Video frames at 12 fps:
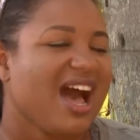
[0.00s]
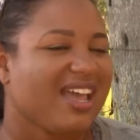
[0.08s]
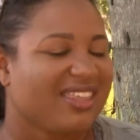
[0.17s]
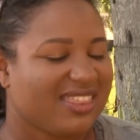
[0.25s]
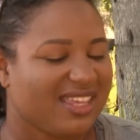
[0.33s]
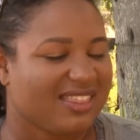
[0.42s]

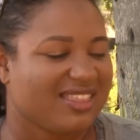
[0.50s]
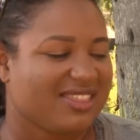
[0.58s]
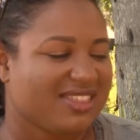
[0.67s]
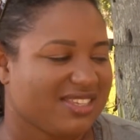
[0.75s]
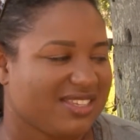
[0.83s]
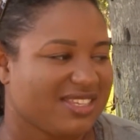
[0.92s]
I think that
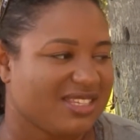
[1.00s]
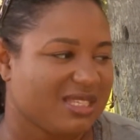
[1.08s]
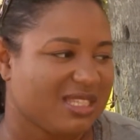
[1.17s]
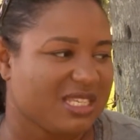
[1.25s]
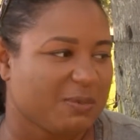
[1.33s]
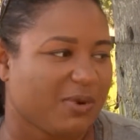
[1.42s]

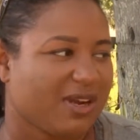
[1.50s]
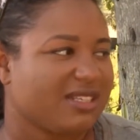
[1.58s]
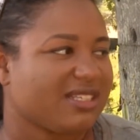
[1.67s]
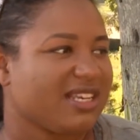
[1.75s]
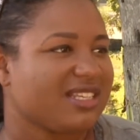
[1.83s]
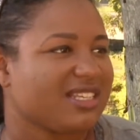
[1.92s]
this
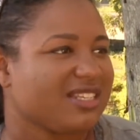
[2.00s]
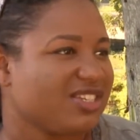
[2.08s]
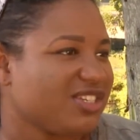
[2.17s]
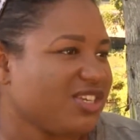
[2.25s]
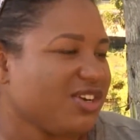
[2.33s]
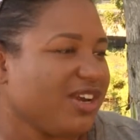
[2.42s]
process is
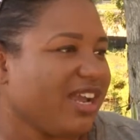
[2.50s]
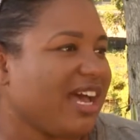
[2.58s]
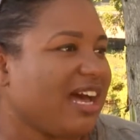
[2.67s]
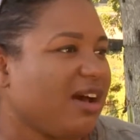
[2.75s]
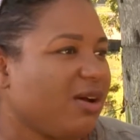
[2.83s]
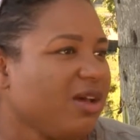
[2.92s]
just learning
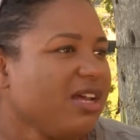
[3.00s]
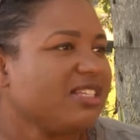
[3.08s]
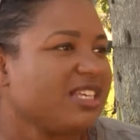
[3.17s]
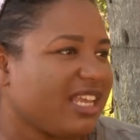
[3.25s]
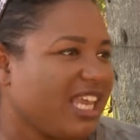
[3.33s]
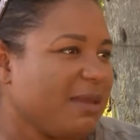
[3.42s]
how
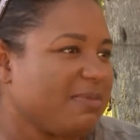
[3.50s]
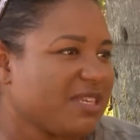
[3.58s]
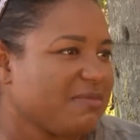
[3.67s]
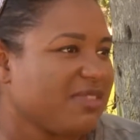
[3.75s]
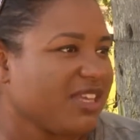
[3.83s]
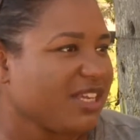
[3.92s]
to keep
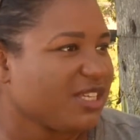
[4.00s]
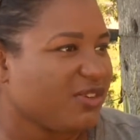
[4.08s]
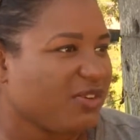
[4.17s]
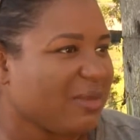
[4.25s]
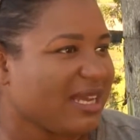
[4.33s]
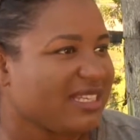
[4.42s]
some things
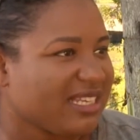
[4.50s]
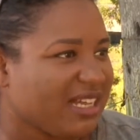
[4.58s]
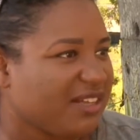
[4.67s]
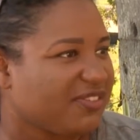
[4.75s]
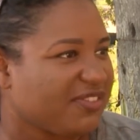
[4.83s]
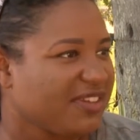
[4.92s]
for
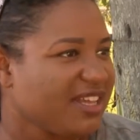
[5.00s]
myself